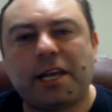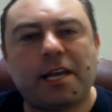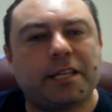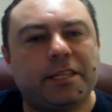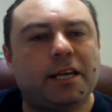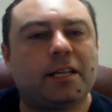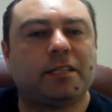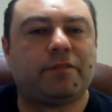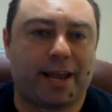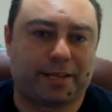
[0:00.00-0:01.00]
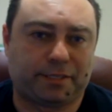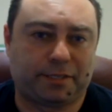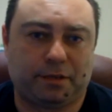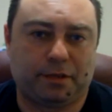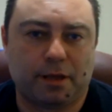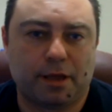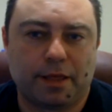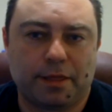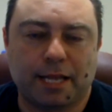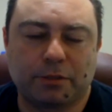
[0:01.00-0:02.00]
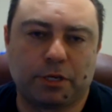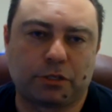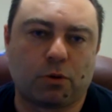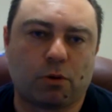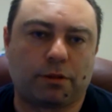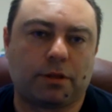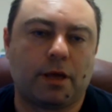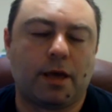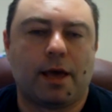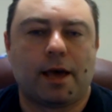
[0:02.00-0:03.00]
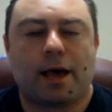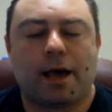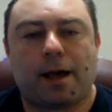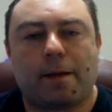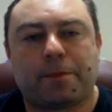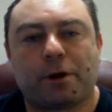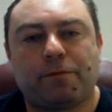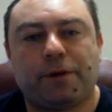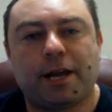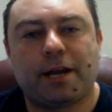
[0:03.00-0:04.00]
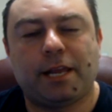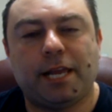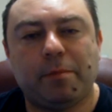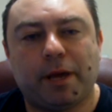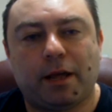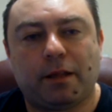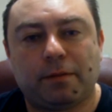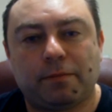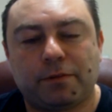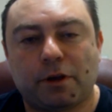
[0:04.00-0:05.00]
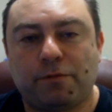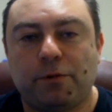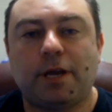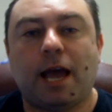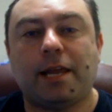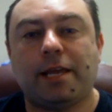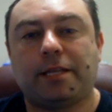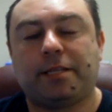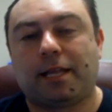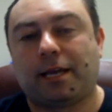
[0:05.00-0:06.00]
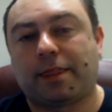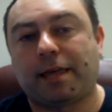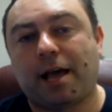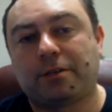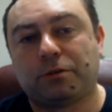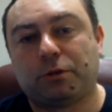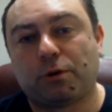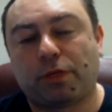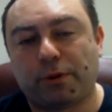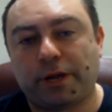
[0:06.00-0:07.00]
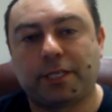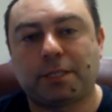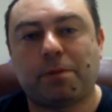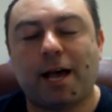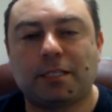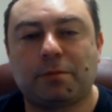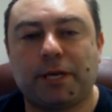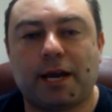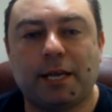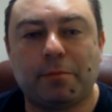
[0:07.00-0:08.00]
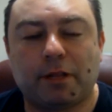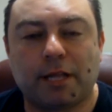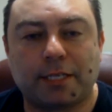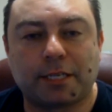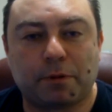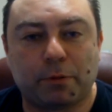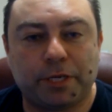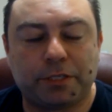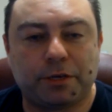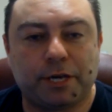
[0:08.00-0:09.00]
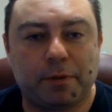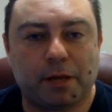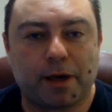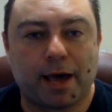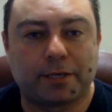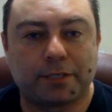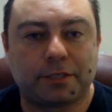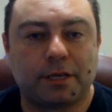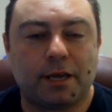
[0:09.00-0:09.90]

EIDL Advance. Right. That's what it's called. So if you get an email, so if you got EIDL like 1,000, 2 or 3, it's possibly got an email last couple of weeks in your email box